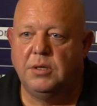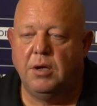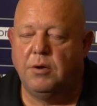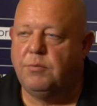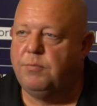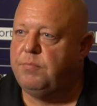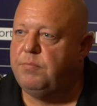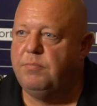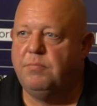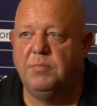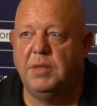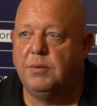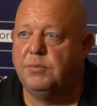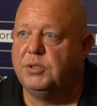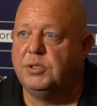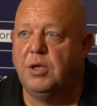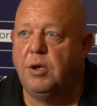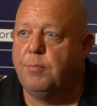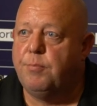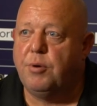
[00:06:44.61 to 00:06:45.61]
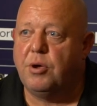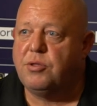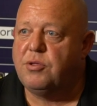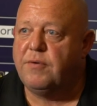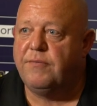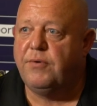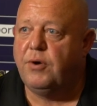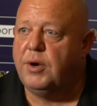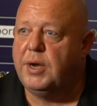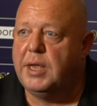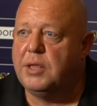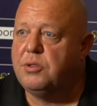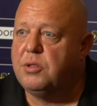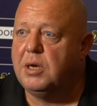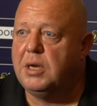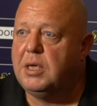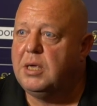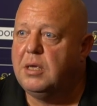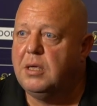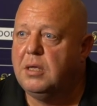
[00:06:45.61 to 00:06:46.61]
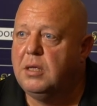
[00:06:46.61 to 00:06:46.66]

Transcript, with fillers: no there was no pressure financially.